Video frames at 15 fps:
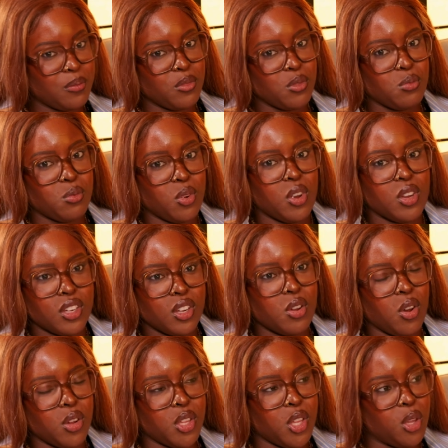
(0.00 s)
what
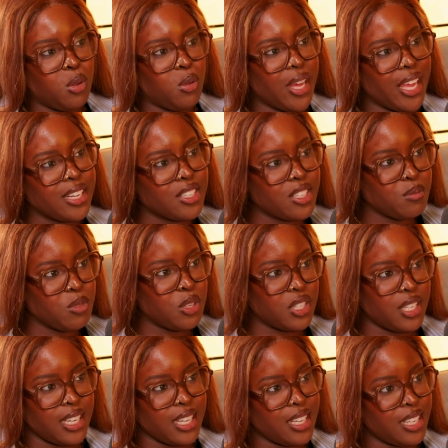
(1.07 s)
got you into
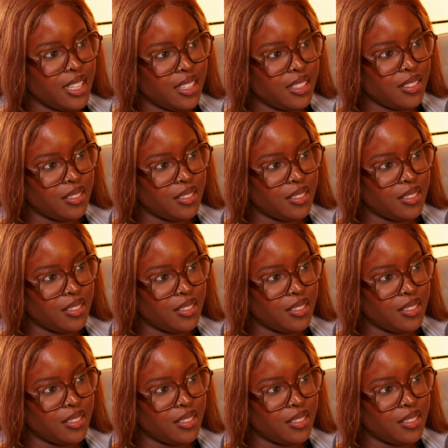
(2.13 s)
music?